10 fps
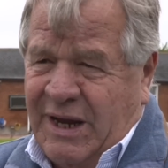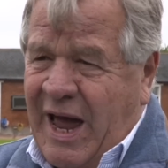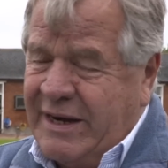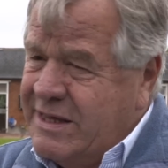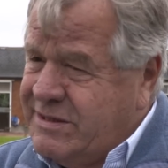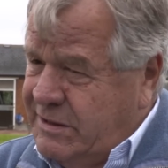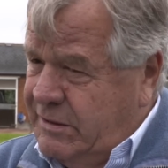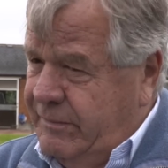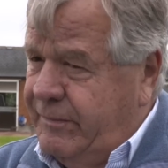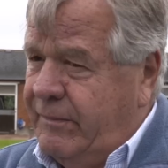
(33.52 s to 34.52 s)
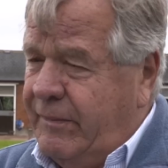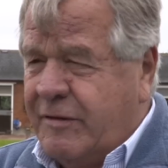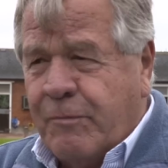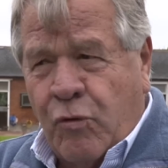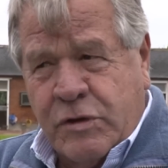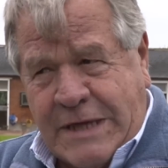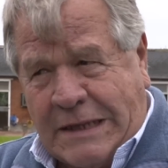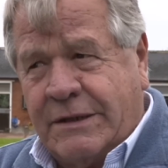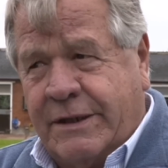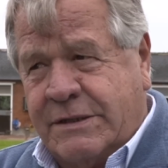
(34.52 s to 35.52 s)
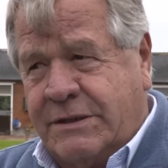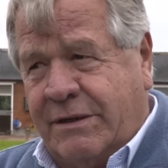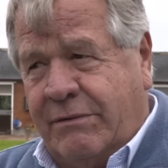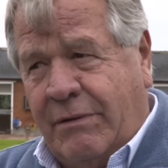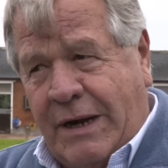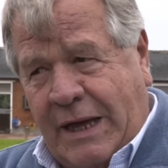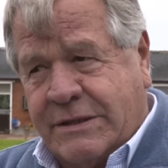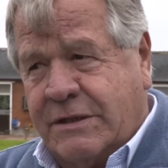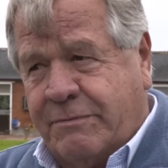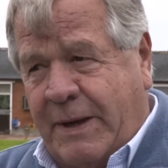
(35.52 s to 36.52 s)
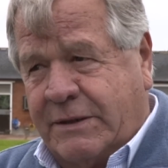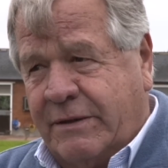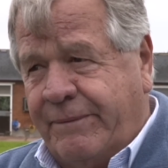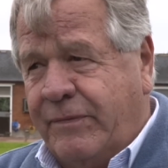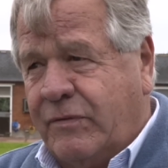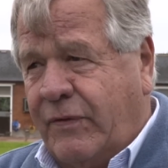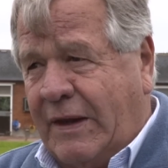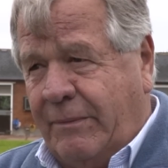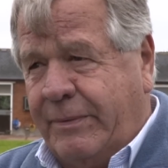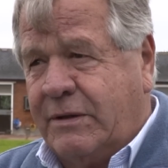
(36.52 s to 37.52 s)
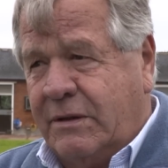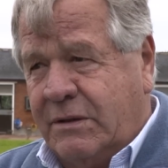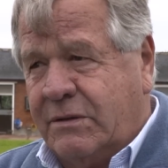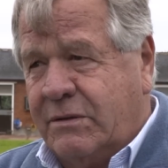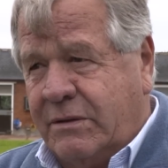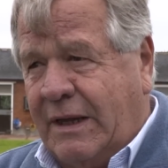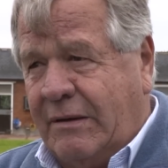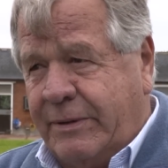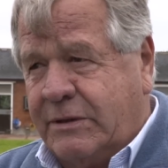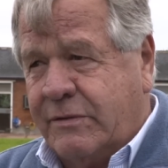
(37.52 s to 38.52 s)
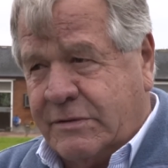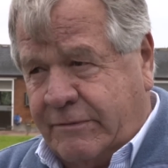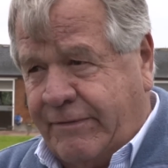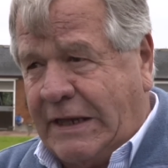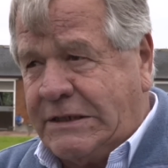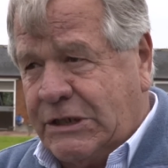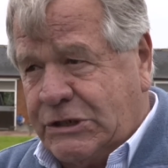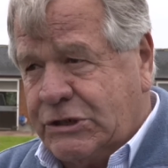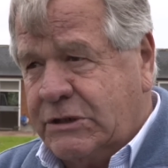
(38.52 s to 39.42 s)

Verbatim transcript: And he's, he's more settled this year. He relaxes better. So that'll be, that'll be to his advantage.